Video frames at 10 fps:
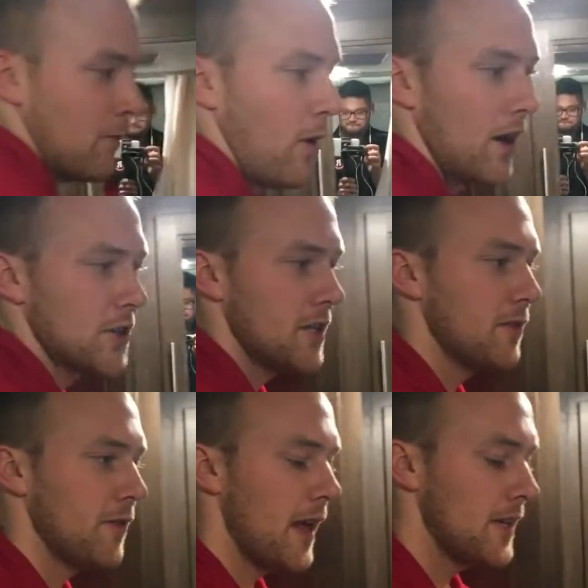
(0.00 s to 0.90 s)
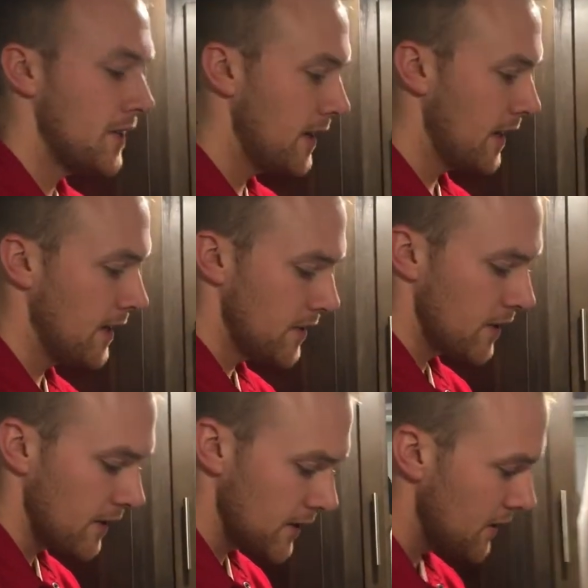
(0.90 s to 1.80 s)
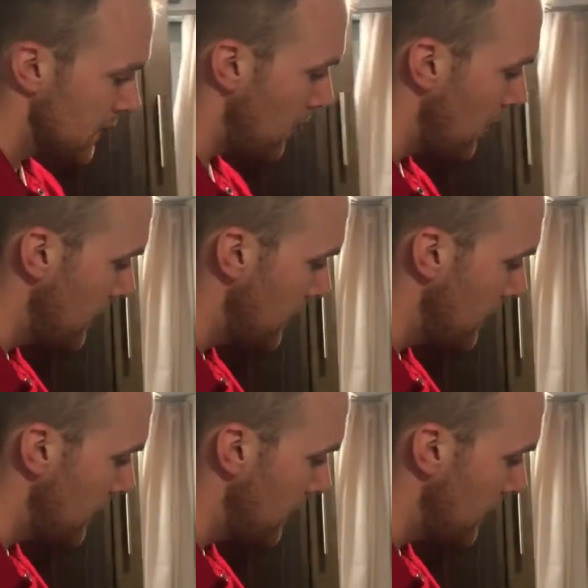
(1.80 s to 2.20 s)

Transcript: can wash your face. It's not just a small